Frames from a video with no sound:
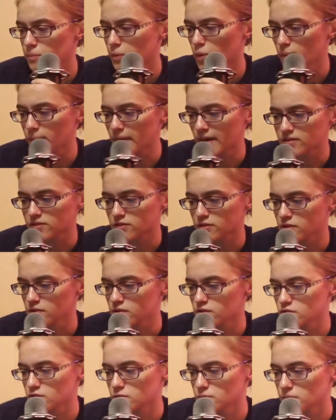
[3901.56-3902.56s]
Poor
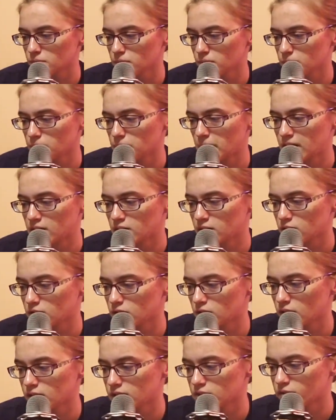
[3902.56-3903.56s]
bastard just made it
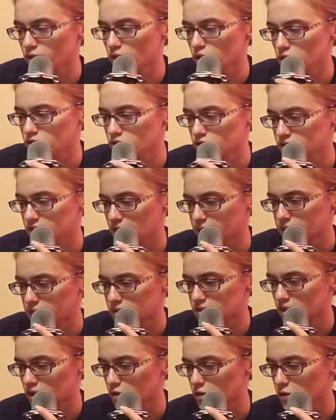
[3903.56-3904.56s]
this far just to have
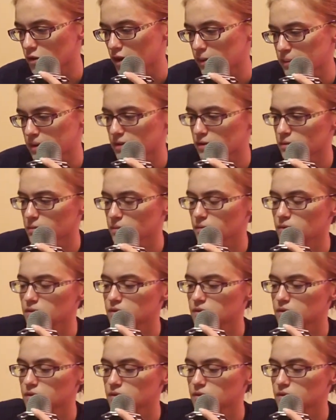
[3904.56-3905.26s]
his ticket crap out.